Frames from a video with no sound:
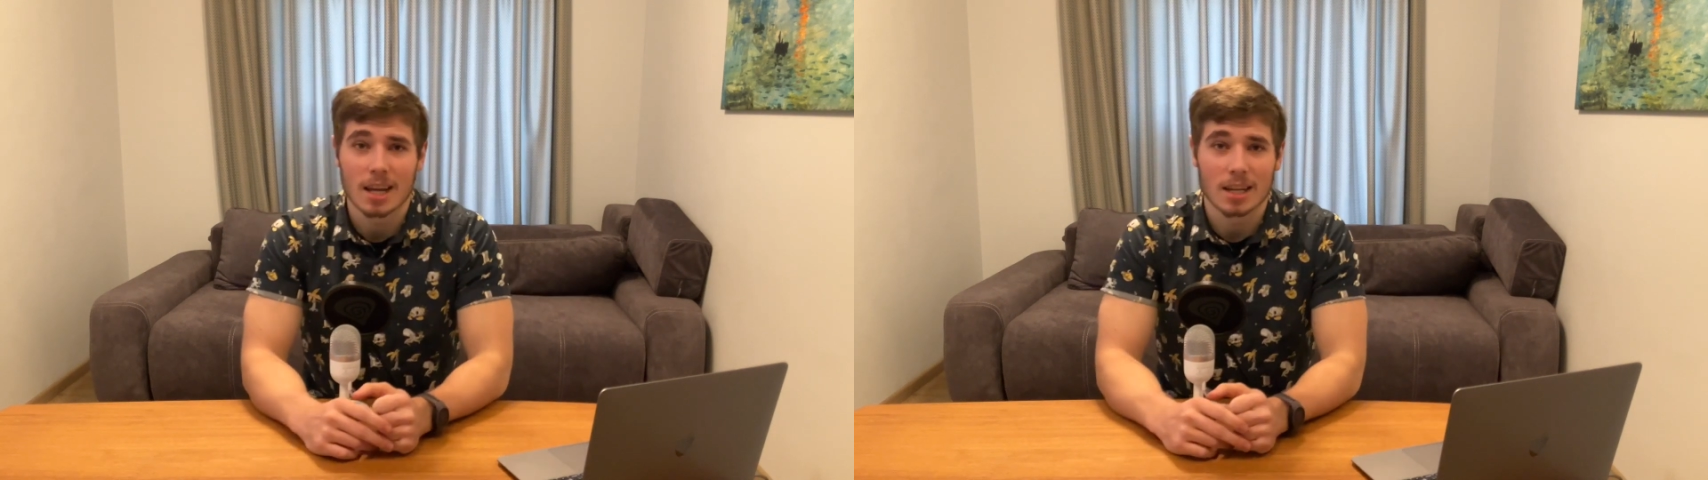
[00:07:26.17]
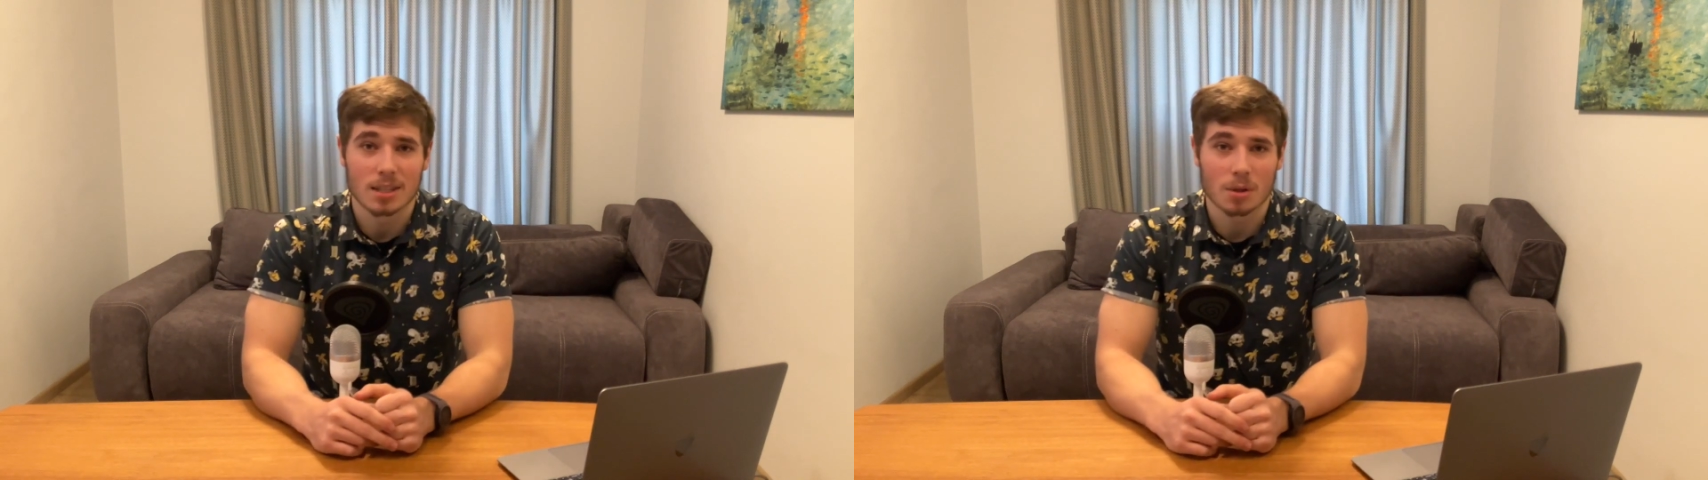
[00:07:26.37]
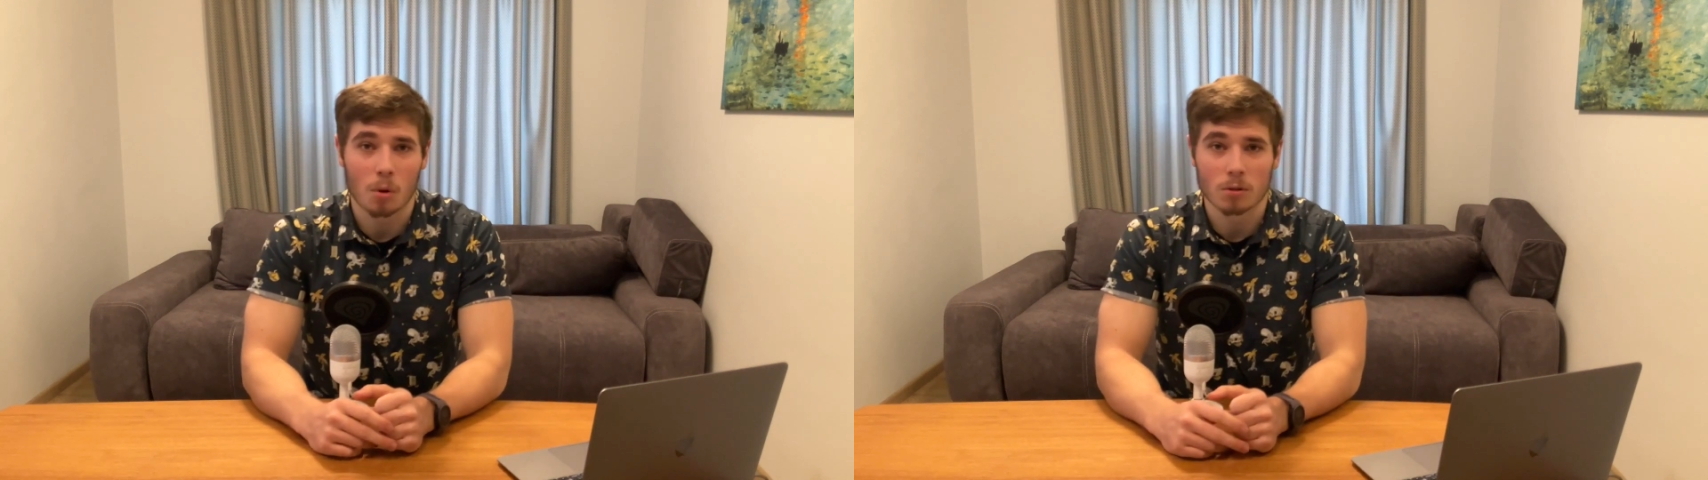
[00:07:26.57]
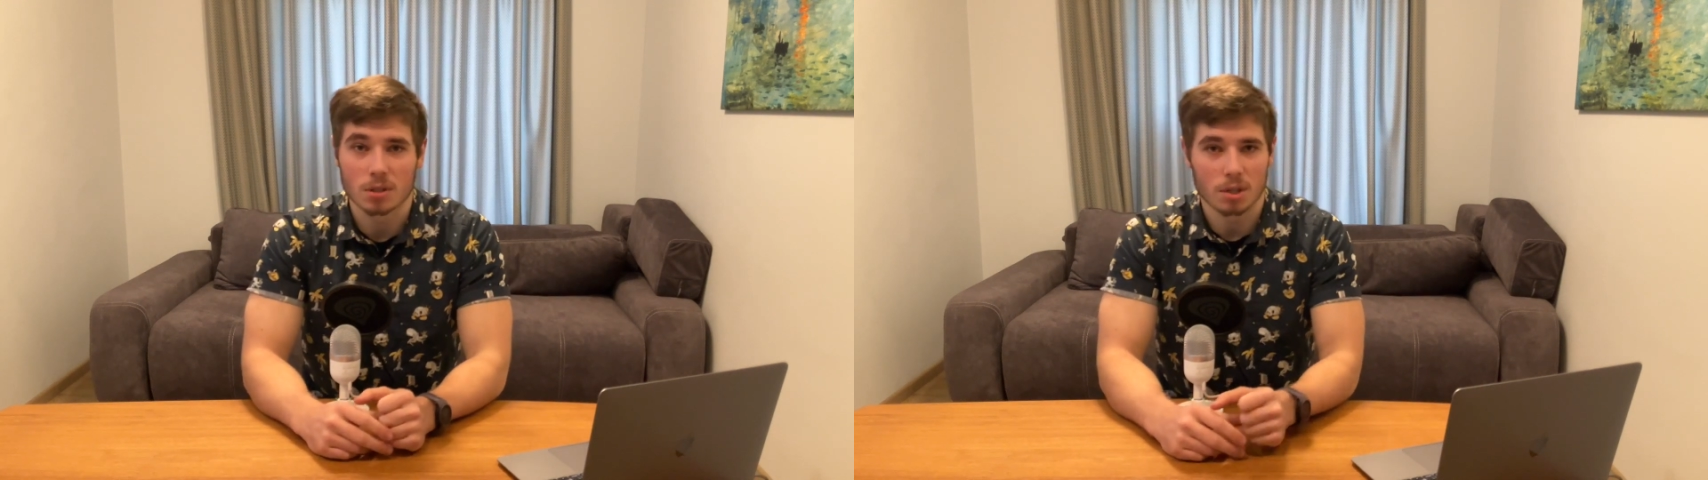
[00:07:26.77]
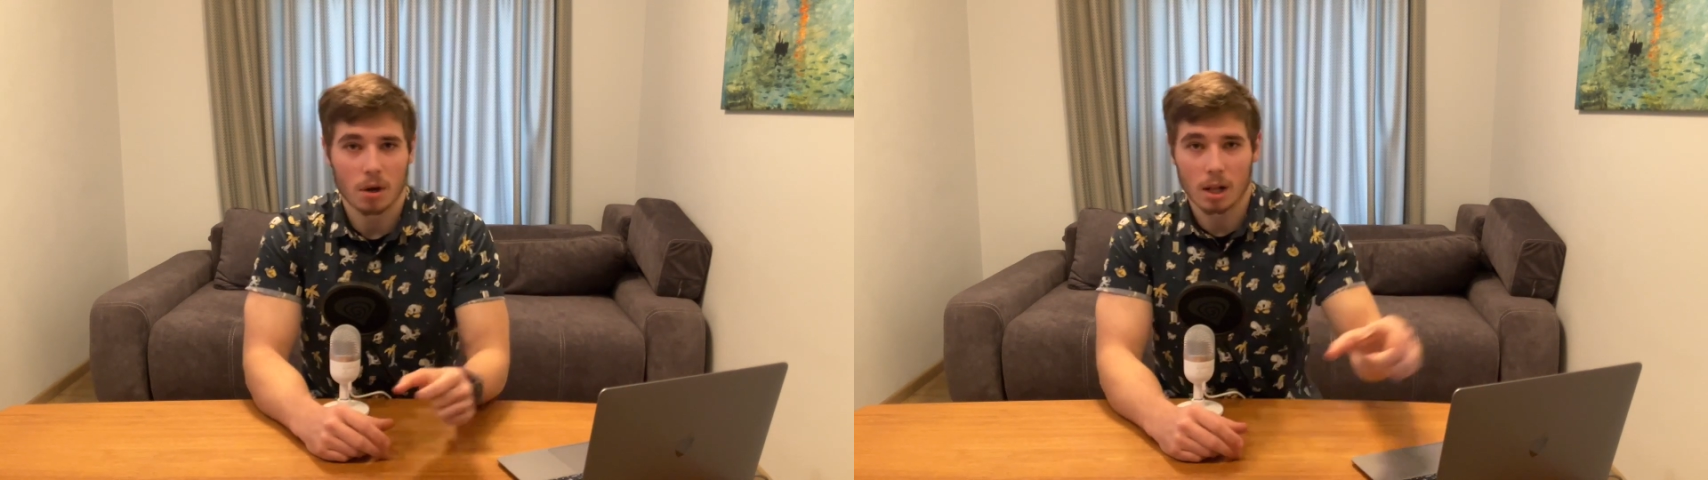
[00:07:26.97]
is called,
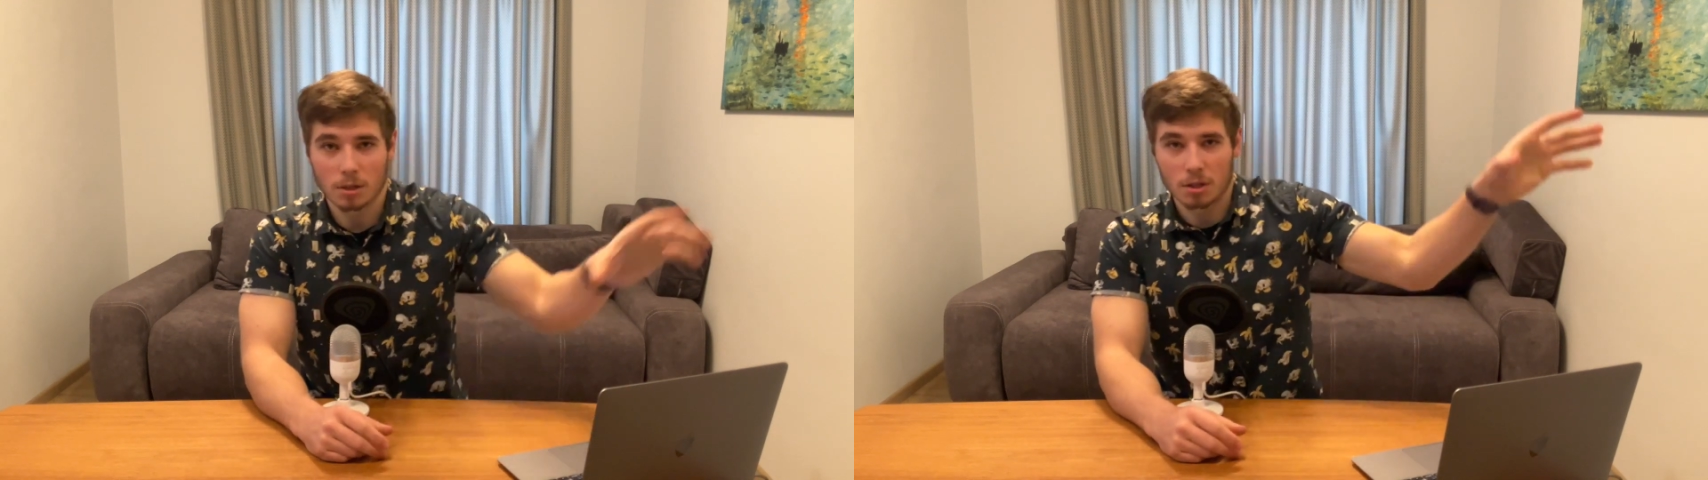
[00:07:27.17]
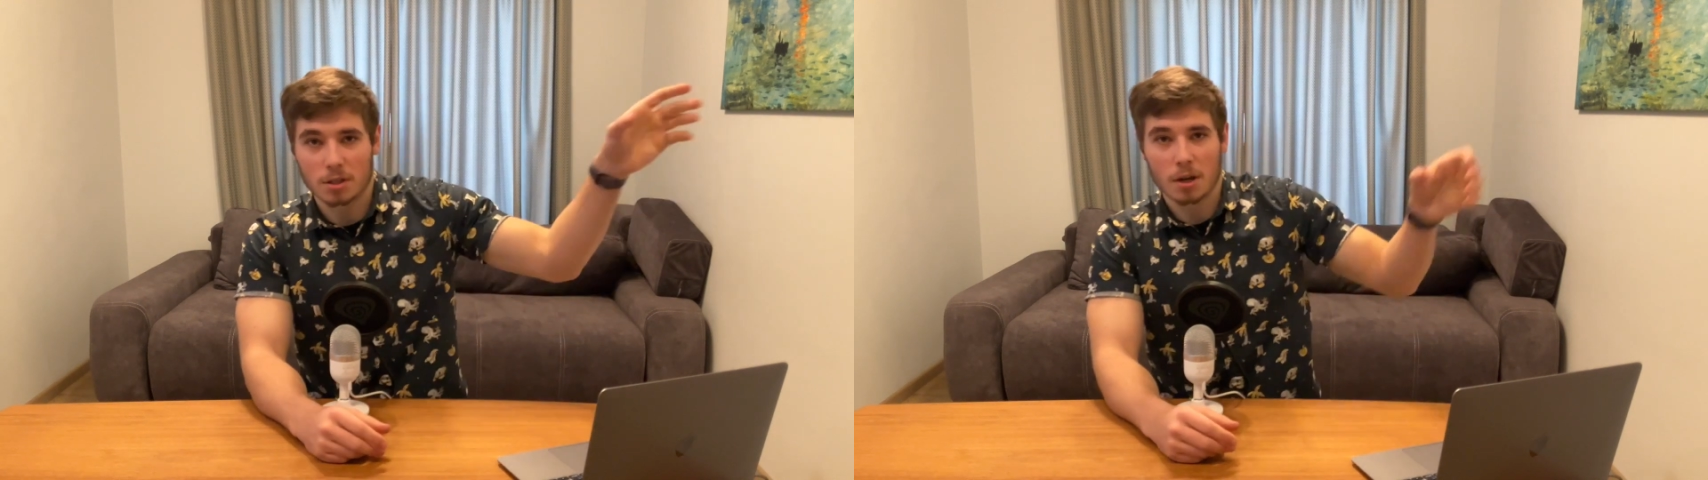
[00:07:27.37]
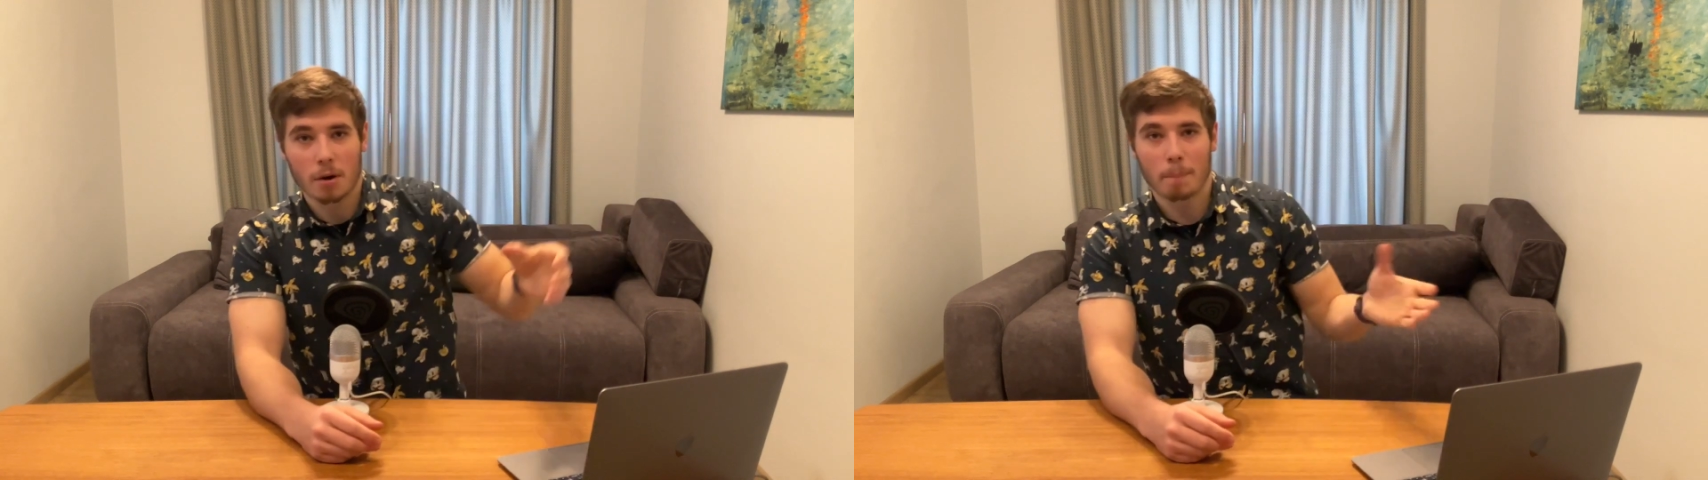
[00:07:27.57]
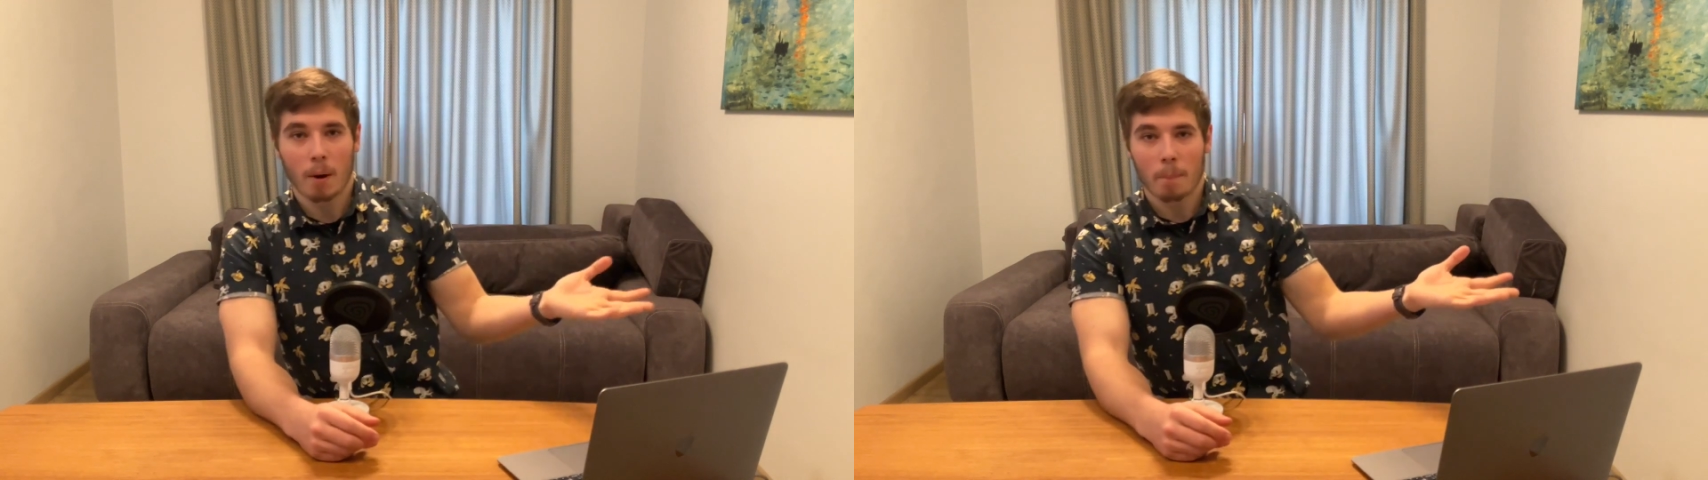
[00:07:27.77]
so I'll just pop